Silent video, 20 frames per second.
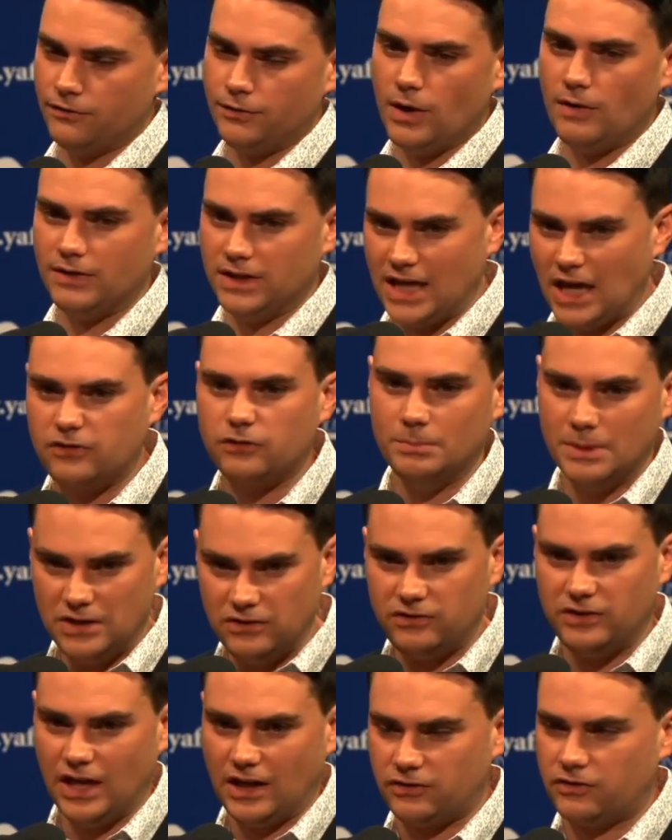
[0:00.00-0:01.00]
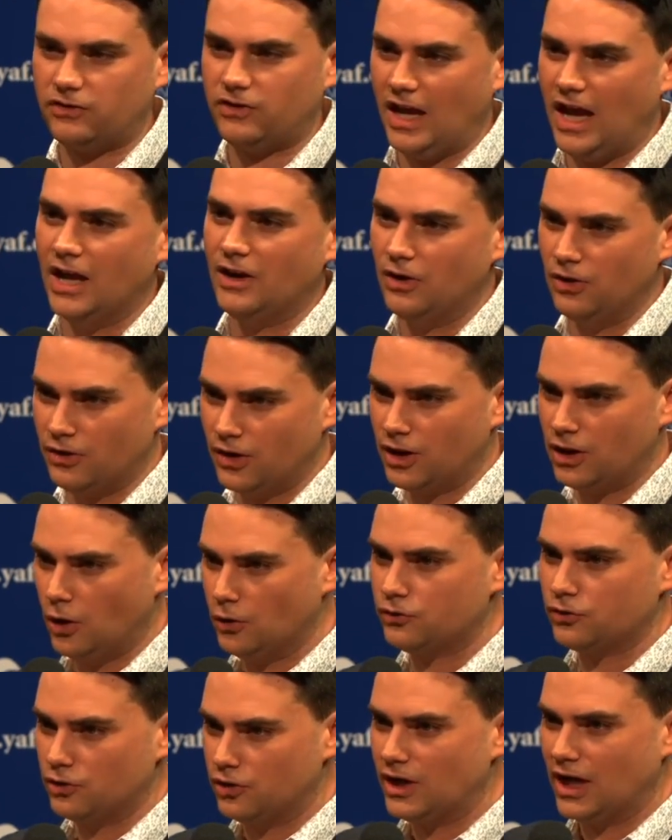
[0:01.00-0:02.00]
If you have a yes means yes standard, the
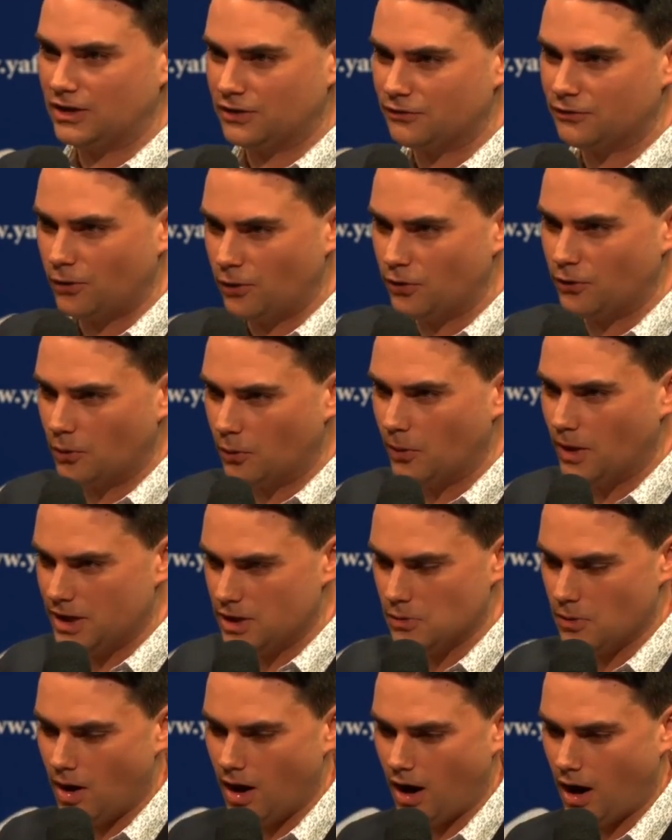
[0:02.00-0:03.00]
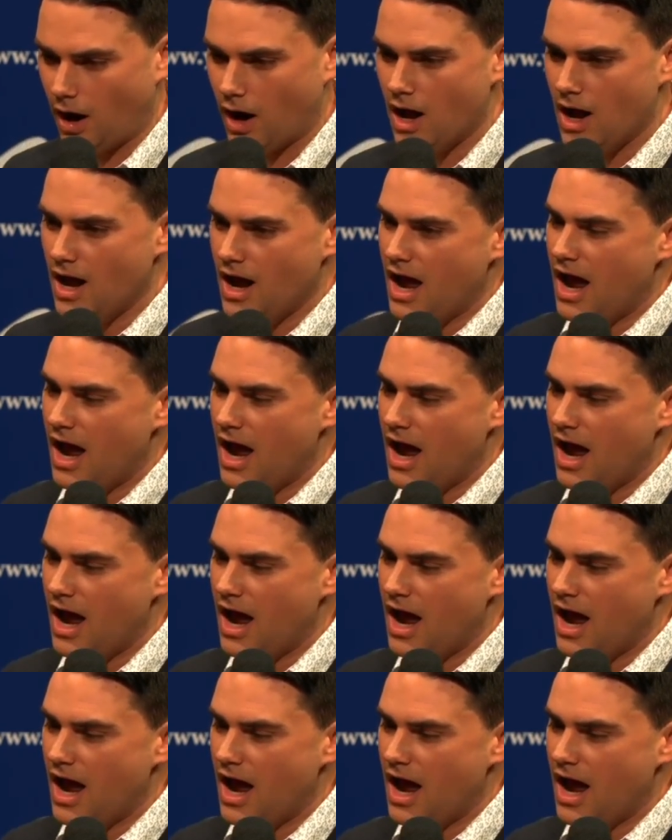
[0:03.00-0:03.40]
closer you get, the further away you are.